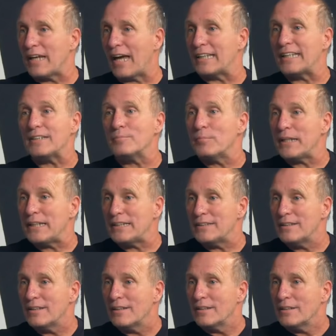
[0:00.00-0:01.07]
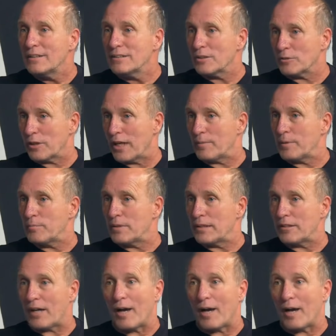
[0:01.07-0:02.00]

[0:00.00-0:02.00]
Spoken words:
I didn't mean to grab him there.